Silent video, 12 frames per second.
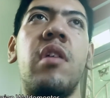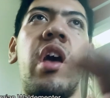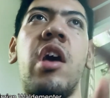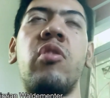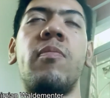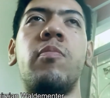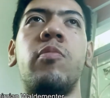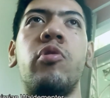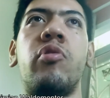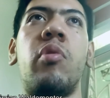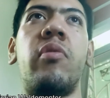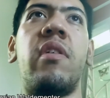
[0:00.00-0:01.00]
and the
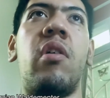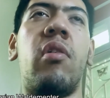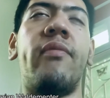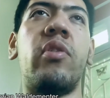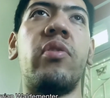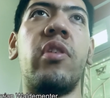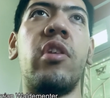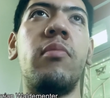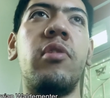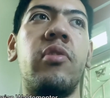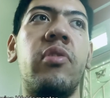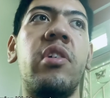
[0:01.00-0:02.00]
post there but
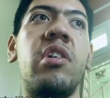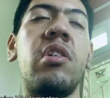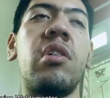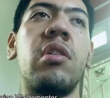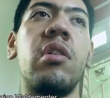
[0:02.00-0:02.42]
limitedly